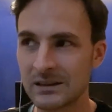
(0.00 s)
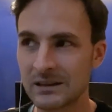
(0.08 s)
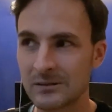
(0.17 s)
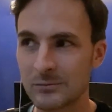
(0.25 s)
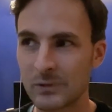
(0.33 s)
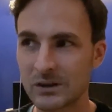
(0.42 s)

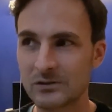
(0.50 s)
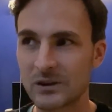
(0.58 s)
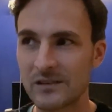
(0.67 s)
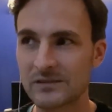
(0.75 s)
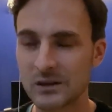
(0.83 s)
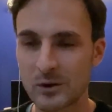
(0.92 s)
what
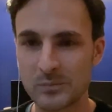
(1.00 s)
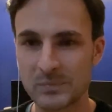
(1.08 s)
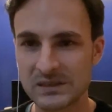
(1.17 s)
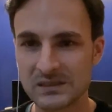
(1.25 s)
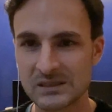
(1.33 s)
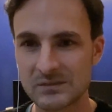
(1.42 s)
drives our
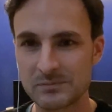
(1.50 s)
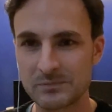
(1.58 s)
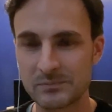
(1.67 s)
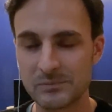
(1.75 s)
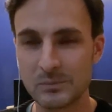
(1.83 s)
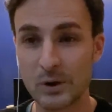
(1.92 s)
business
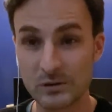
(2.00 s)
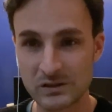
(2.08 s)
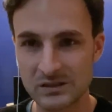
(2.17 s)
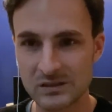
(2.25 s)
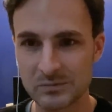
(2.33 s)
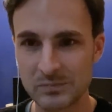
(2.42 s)

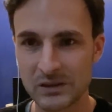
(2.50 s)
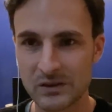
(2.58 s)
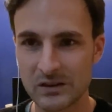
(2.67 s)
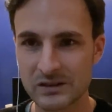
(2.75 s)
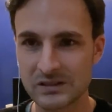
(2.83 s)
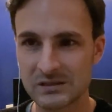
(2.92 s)
most,
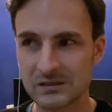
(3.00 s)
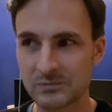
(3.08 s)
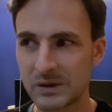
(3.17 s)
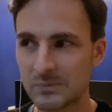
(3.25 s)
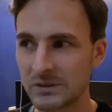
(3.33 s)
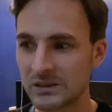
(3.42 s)
because
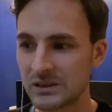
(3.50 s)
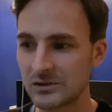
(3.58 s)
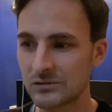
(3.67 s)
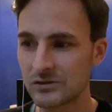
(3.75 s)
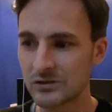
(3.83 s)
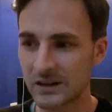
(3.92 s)
people need to
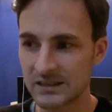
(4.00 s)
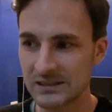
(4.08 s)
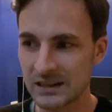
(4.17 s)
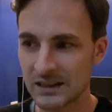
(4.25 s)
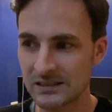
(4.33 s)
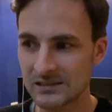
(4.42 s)
trust
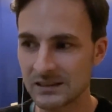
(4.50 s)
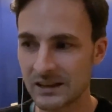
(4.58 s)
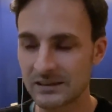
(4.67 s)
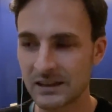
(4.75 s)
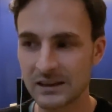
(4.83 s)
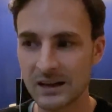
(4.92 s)
us and
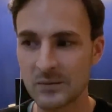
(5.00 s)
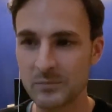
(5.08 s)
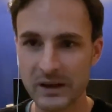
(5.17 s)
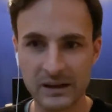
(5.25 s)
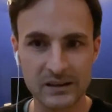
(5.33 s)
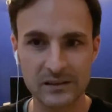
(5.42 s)
they come
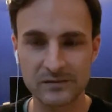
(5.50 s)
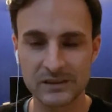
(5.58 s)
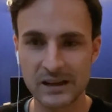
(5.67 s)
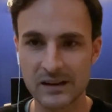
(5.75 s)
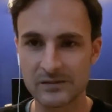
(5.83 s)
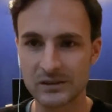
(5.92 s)
back if they
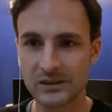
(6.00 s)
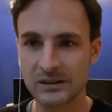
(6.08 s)
have a